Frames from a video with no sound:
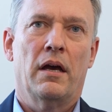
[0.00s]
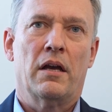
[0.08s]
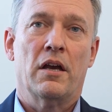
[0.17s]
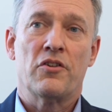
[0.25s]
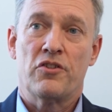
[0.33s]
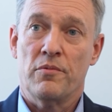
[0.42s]

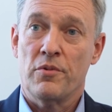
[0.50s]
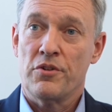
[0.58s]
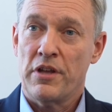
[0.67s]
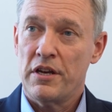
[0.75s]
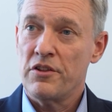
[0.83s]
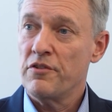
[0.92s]
Customers,
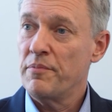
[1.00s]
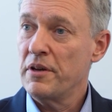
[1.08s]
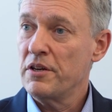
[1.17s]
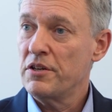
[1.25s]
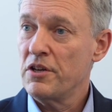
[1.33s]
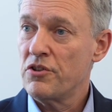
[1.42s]
that is, have
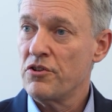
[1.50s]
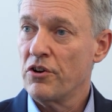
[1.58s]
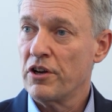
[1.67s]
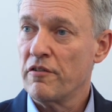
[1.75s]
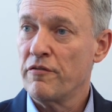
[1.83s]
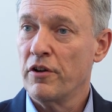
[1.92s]
been
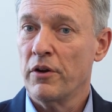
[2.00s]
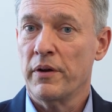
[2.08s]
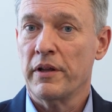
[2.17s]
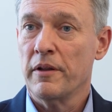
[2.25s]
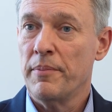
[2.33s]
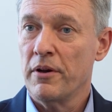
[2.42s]
destocking
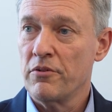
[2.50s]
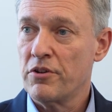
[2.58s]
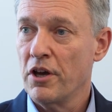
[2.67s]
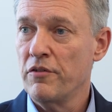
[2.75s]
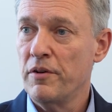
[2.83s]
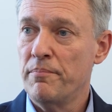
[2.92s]
following the
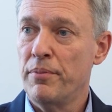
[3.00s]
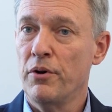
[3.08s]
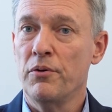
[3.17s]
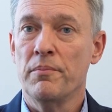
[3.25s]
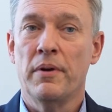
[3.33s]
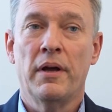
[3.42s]
post-COVID
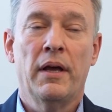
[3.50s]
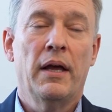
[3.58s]
boom.